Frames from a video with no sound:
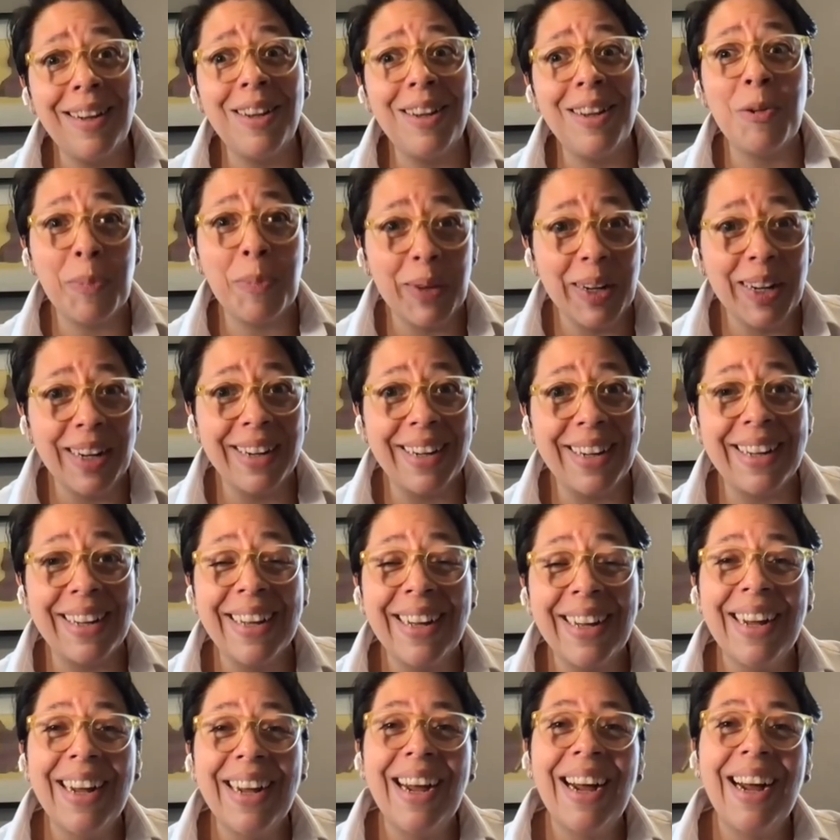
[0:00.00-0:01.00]
each book,
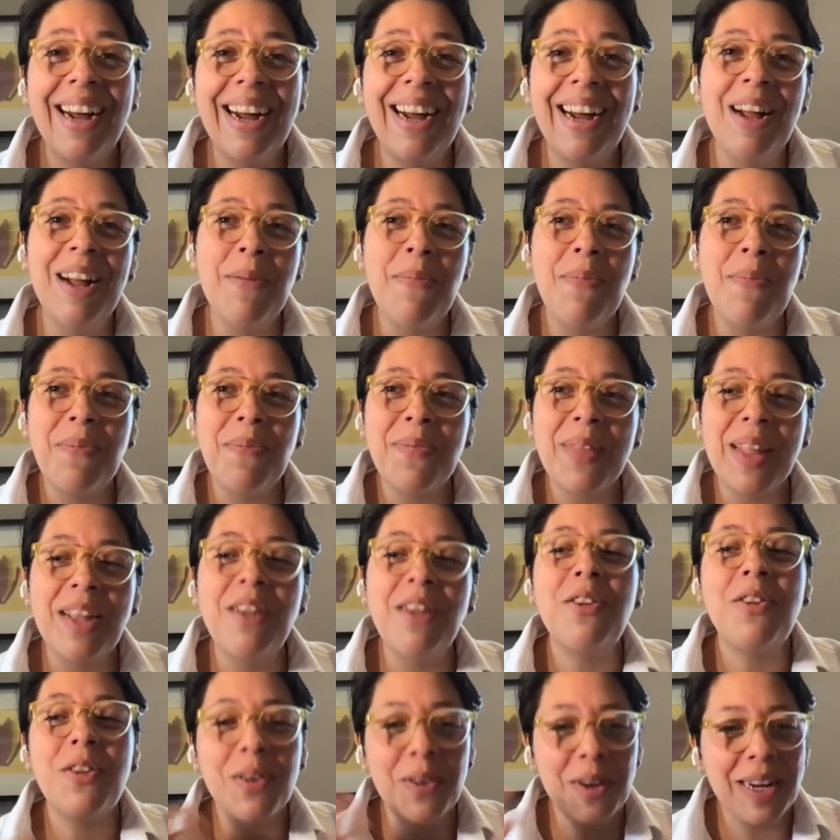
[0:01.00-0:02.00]
um,
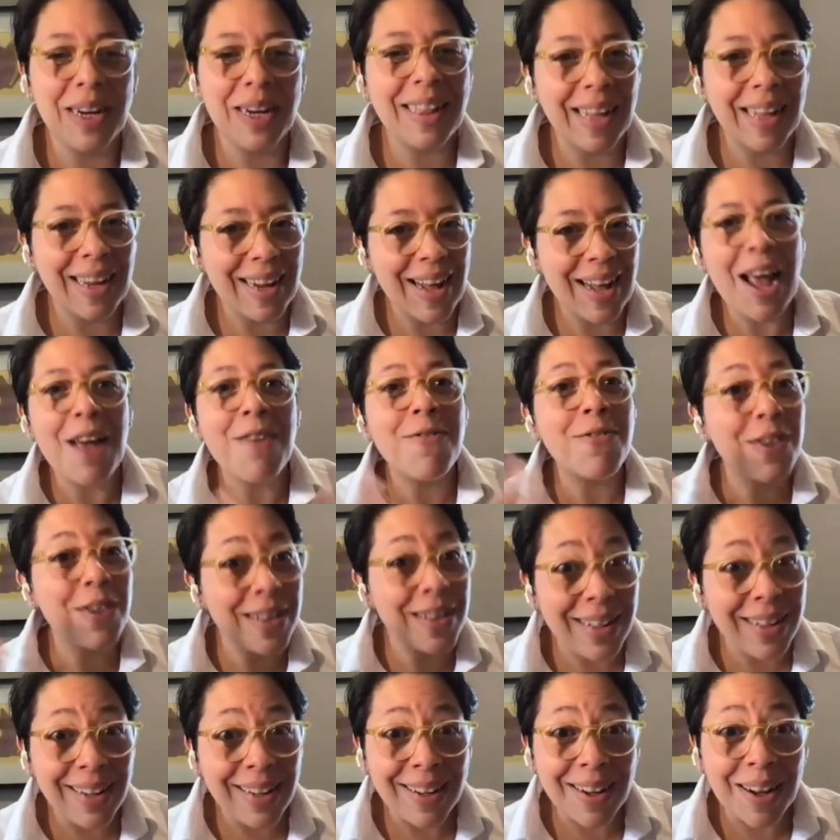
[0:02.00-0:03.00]
ensuring that
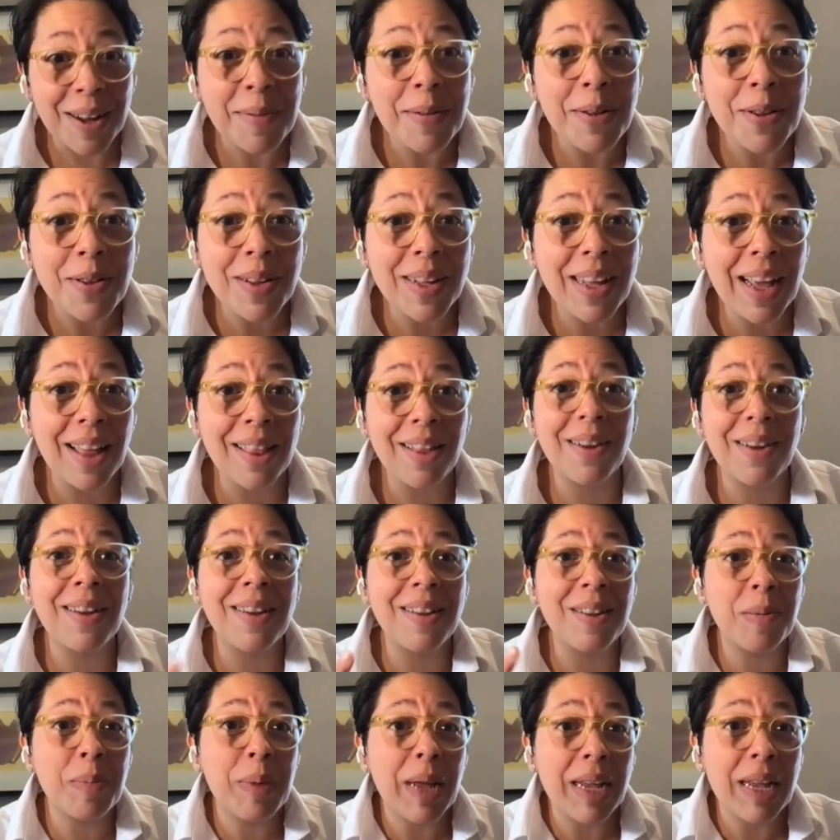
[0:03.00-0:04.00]
everything comes together
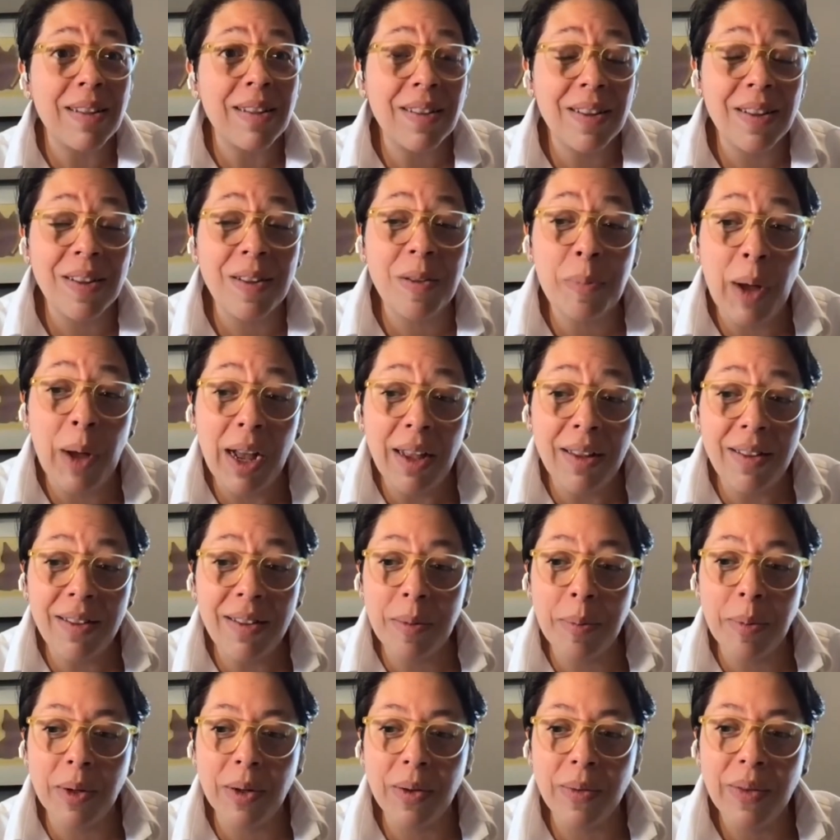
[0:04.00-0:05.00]
as best as
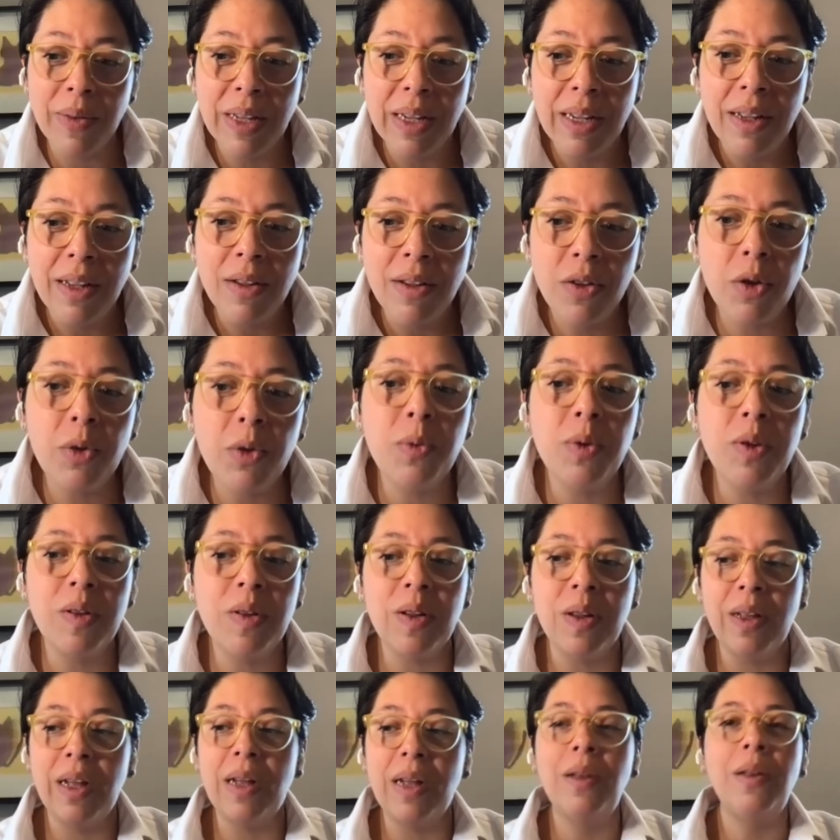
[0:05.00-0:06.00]
possible. So, it
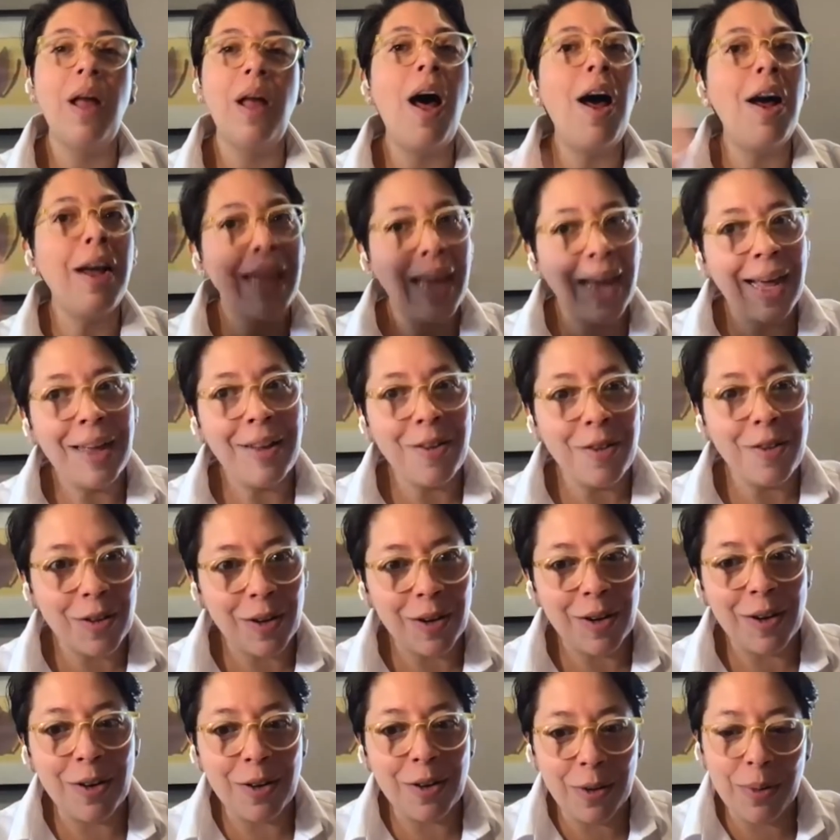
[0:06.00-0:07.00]
was a, a long
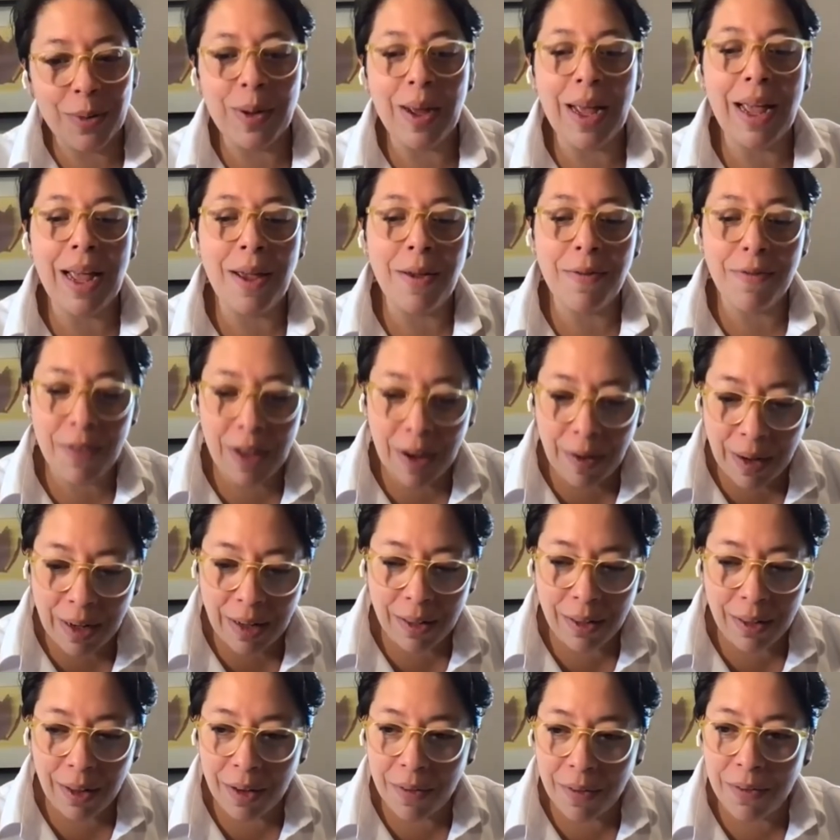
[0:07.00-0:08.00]
answer to a
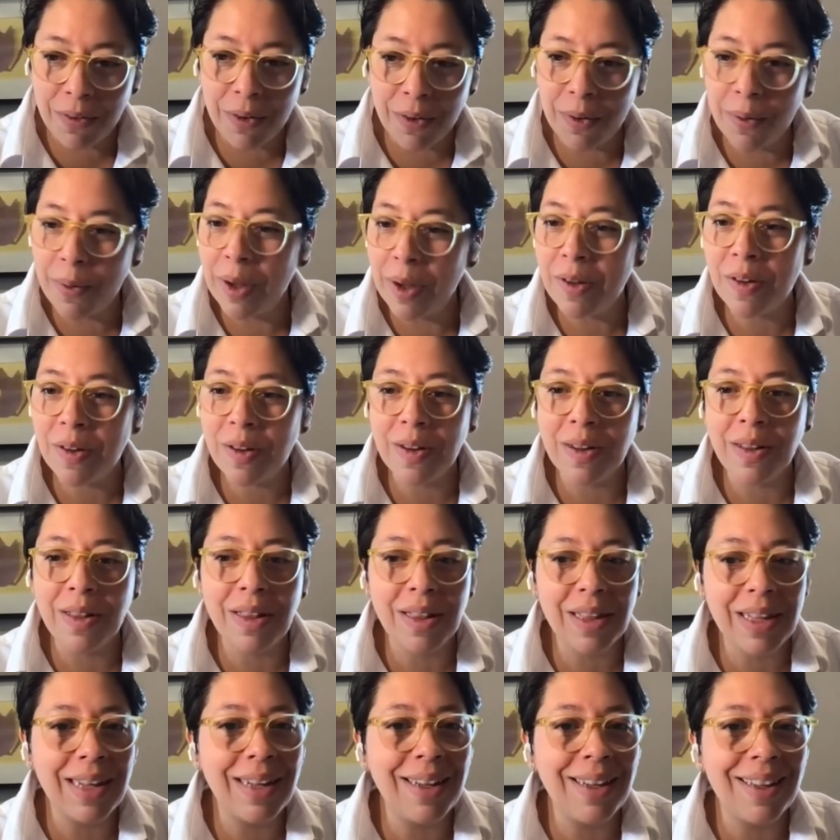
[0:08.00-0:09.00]
very thoughtful
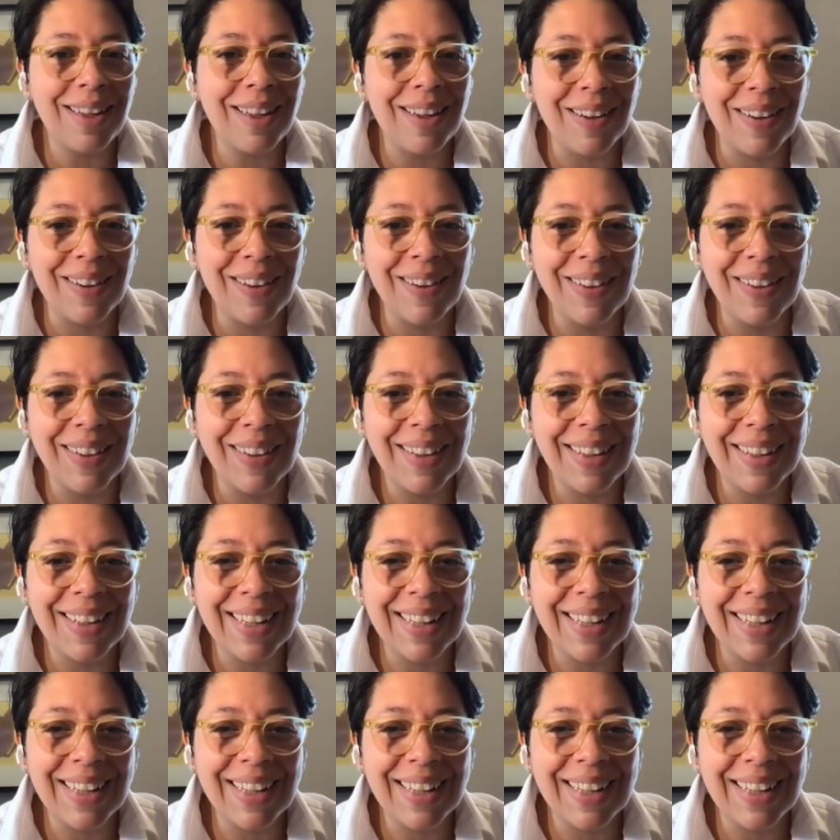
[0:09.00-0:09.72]
question. Thank you.